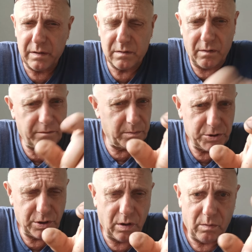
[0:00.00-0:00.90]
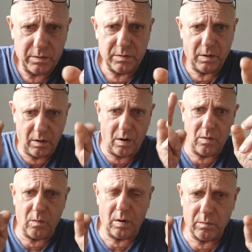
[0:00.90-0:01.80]
It's gone from a short one to a
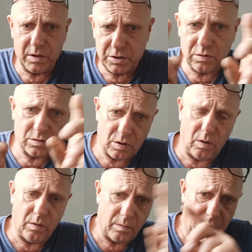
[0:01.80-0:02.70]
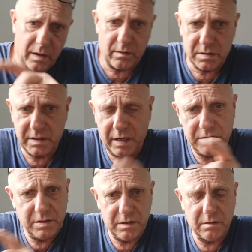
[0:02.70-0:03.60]
long one, which goes all the way across the
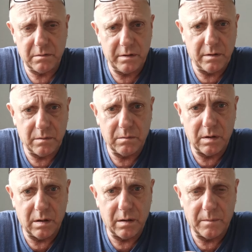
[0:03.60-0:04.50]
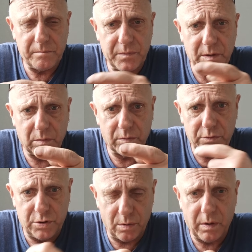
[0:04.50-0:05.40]
engine. You
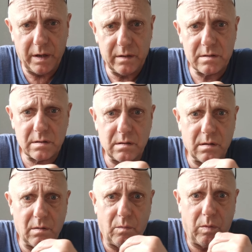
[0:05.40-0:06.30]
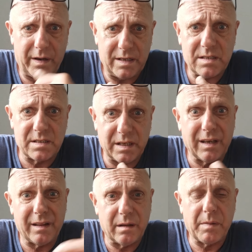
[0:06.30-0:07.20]
undo it when it's
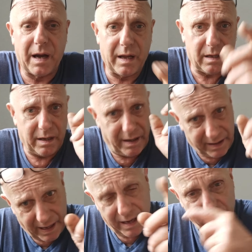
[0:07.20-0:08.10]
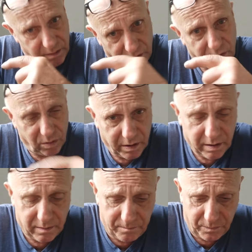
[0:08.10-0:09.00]
still in the bike. Again,
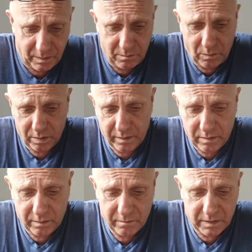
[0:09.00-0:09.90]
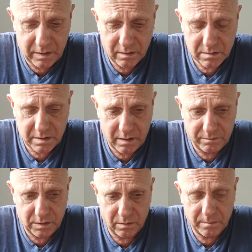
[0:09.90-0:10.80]
look at one of the other videos that
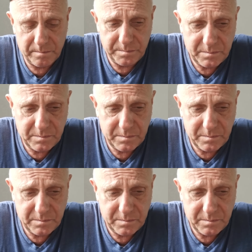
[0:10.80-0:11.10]
I've done.